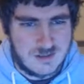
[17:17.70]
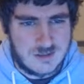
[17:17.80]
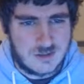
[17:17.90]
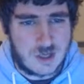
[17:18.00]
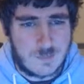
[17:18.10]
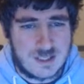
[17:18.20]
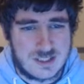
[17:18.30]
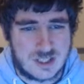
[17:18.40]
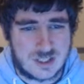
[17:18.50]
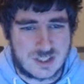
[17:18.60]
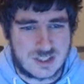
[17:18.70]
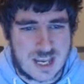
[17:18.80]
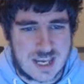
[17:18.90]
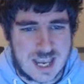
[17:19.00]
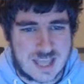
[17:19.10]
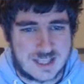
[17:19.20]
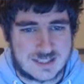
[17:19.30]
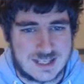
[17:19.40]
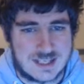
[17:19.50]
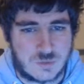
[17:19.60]
the company does say
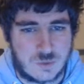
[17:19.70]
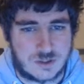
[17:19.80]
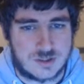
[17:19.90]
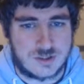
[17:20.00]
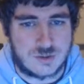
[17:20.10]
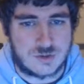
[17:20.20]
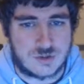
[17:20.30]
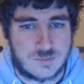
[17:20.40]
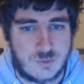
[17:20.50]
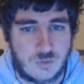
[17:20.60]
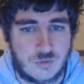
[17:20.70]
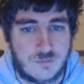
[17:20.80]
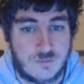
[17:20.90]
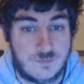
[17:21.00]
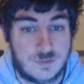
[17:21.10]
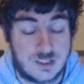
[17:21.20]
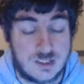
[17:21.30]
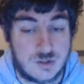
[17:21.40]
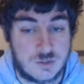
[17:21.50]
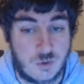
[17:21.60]
that it will continue to support
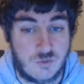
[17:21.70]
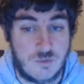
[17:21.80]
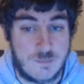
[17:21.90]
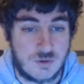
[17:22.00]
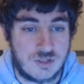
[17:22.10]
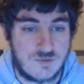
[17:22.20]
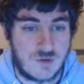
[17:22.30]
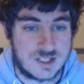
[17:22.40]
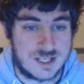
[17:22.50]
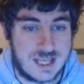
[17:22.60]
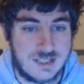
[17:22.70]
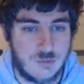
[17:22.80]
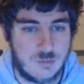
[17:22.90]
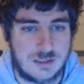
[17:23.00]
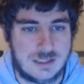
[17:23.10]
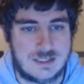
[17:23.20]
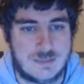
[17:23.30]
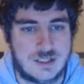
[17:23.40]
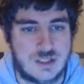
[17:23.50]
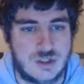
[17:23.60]
continued support for both Dead Rising and the mobile
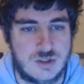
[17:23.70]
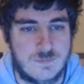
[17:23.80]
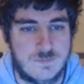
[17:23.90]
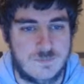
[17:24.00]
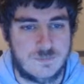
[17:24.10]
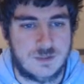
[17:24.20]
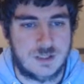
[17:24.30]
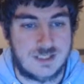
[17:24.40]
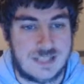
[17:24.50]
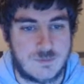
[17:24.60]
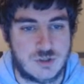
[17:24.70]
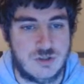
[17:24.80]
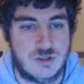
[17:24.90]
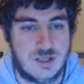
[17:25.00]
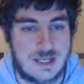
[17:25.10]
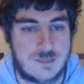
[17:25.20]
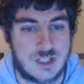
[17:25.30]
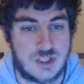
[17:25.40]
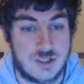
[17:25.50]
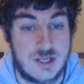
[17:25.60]
adaptation, adaptation,
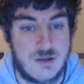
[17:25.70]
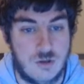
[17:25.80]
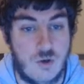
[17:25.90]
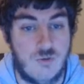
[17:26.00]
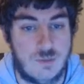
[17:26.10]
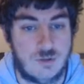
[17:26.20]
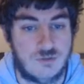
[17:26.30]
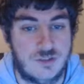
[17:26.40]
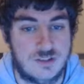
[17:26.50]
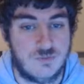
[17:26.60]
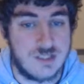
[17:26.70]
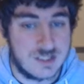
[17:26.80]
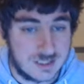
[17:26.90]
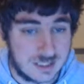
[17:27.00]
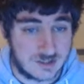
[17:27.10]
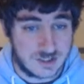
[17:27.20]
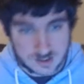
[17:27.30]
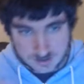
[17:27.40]
adaptation, yeah, of Puzzle Fighter released last year.